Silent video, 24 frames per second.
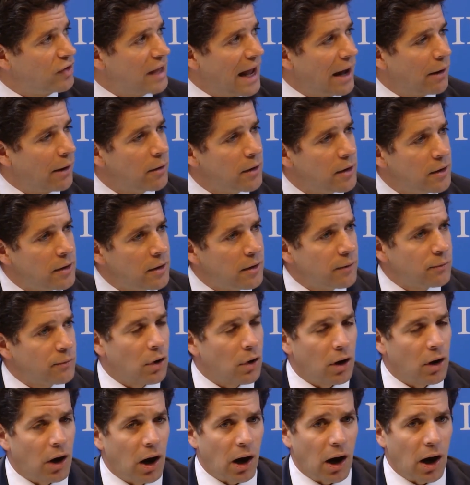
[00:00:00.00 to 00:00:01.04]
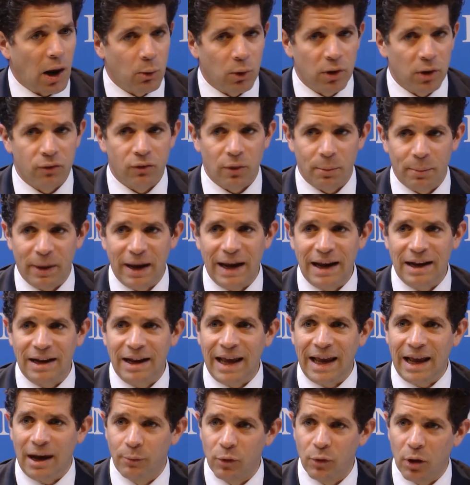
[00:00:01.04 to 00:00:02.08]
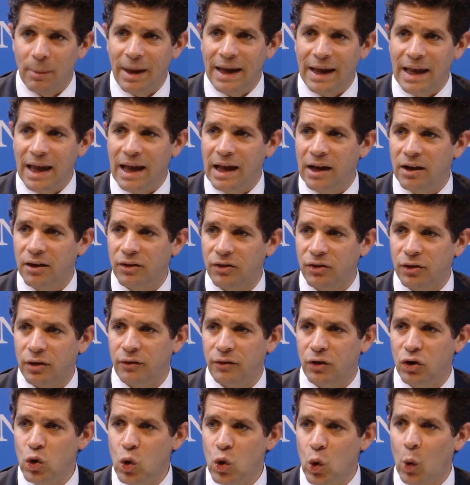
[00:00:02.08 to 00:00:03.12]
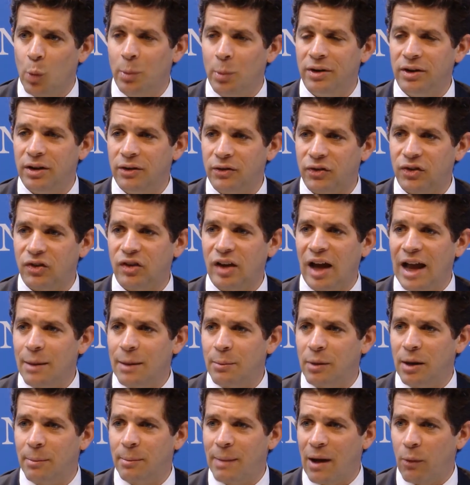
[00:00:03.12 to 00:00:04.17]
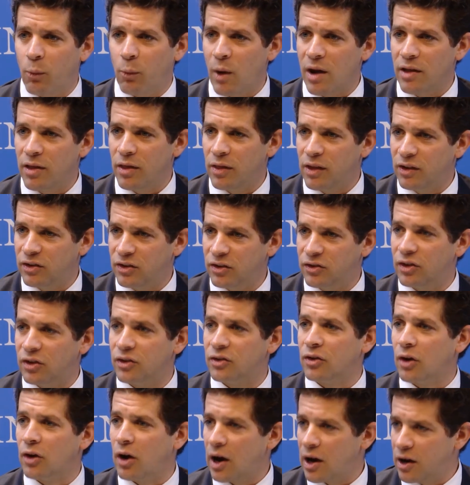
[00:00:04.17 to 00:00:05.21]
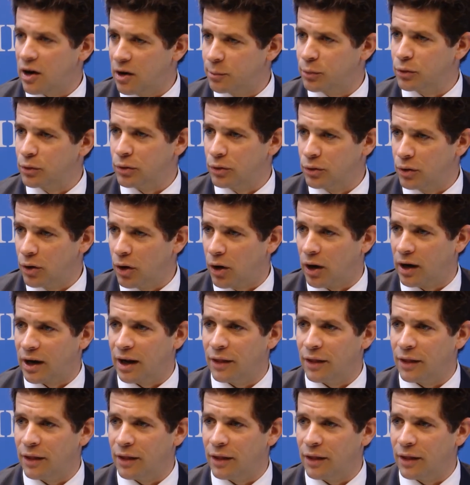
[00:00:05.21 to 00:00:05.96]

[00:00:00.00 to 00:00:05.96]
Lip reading: Now, I want to repeat here, I'm not making a sort of a normative statement about whether this is desirable or not.